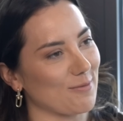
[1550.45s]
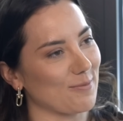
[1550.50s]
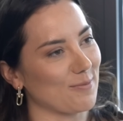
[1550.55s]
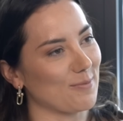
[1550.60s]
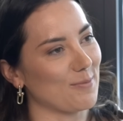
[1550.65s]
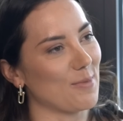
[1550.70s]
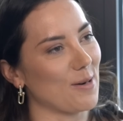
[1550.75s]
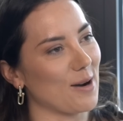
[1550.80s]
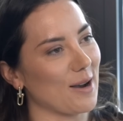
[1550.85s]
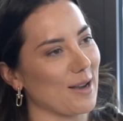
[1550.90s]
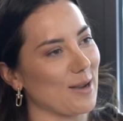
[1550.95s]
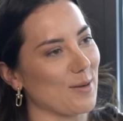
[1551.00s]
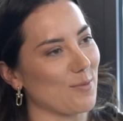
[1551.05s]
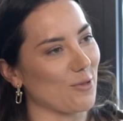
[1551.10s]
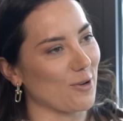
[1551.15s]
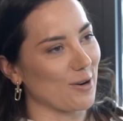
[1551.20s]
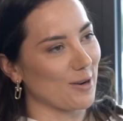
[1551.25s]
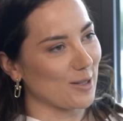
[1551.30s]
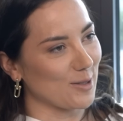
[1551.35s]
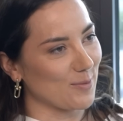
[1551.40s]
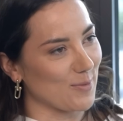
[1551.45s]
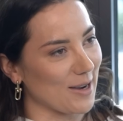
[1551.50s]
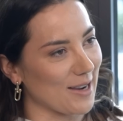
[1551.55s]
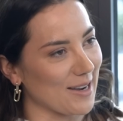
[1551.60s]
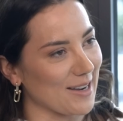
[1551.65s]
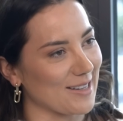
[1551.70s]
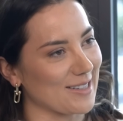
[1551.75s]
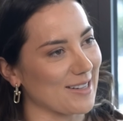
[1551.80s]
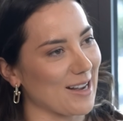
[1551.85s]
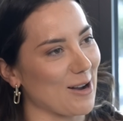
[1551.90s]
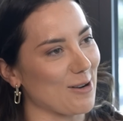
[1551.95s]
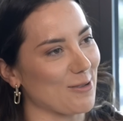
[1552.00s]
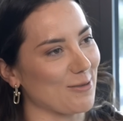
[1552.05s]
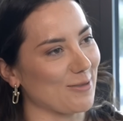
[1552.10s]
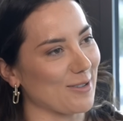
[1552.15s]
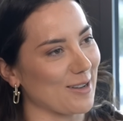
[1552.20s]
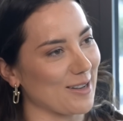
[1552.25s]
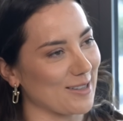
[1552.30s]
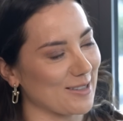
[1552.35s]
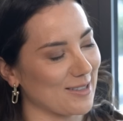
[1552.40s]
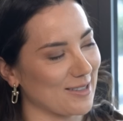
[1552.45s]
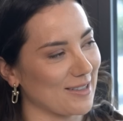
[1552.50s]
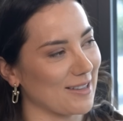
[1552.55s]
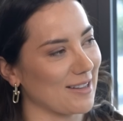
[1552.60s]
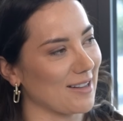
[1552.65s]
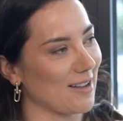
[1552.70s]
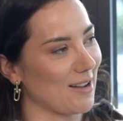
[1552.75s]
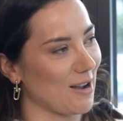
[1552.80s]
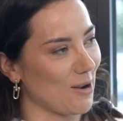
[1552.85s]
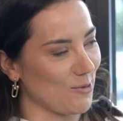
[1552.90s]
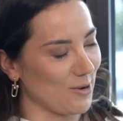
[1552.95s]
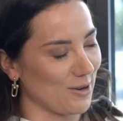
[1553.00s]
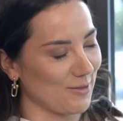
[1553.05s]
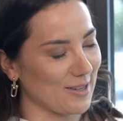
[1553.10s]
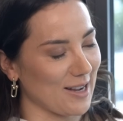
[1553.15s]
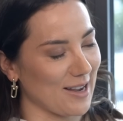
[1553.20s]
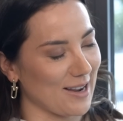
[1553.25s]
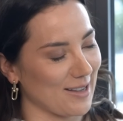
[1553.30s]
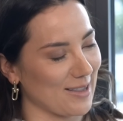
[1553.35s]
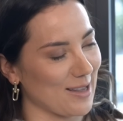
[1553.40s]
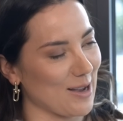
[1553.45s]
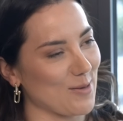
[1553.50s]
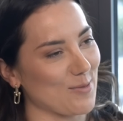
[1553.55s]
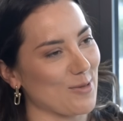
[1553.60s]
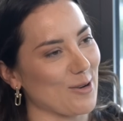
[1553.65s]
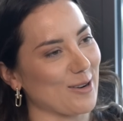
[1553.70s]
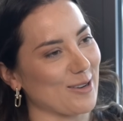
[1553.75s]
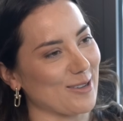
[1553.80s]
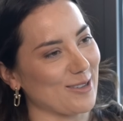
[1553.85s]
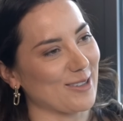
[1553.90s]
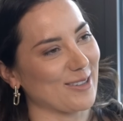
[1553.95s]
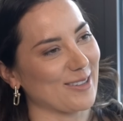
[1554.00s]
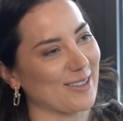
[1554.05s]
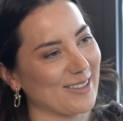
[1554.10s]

my bridesmaid outfits, I would have taken that approach.